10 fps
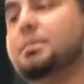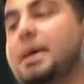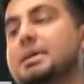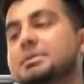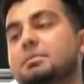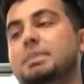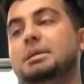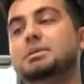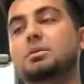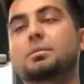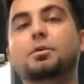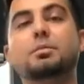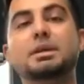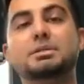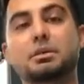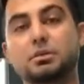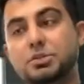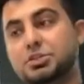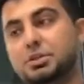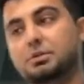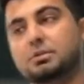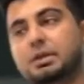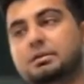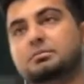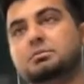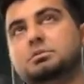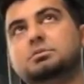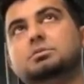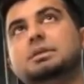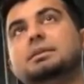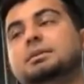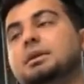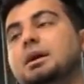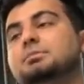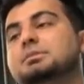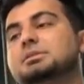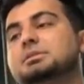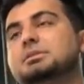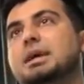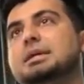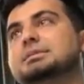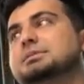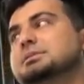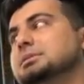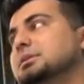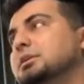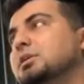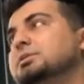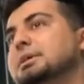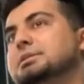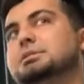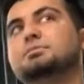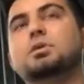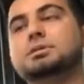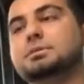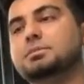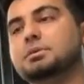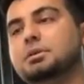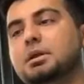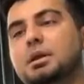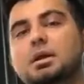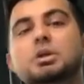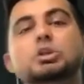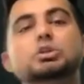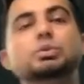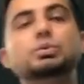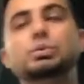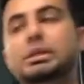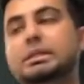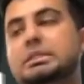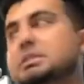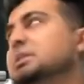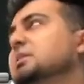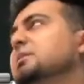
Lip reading: best compromise solution, like to that comes as close as possible to each